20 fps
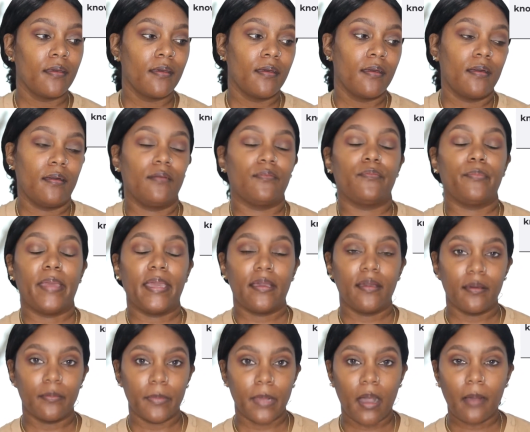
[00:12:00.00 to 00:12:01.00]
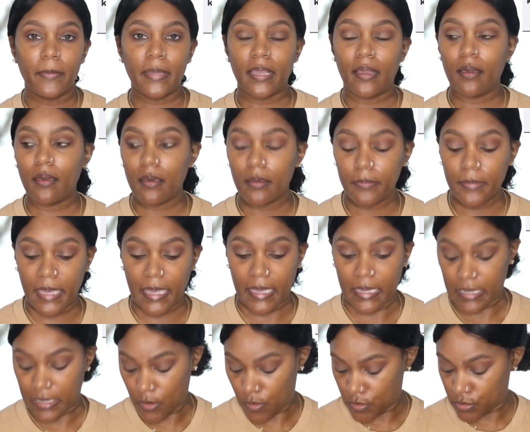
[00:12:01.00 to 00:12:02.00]
of makeup coming up and
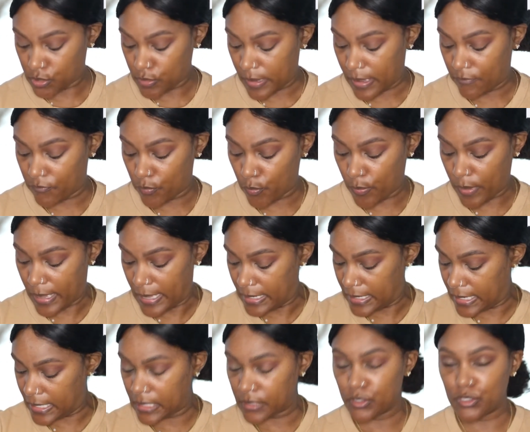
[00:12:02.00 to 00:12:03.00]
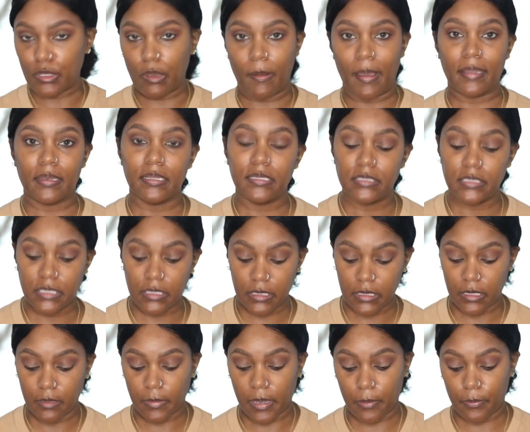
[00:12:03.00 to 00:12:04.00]
also have a wedding, so I need to clean
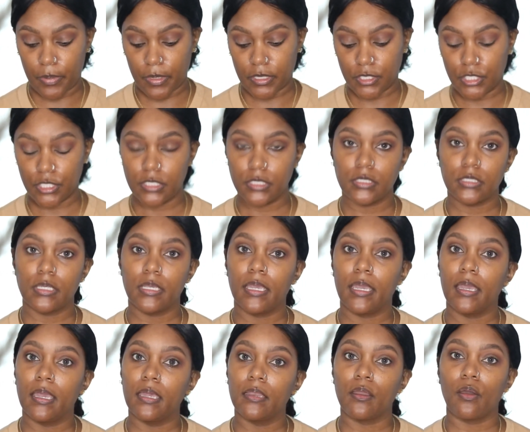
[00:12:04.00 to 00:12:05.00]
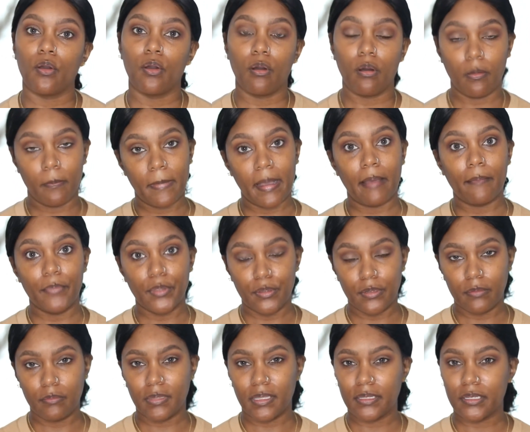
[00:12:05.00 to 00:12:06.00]
my brushes and all my beauty
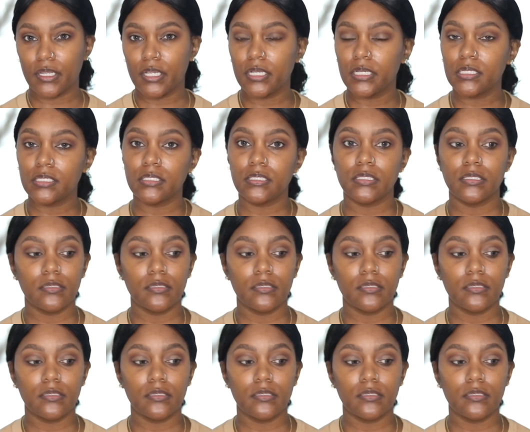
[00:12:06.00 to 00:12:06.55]
blenders.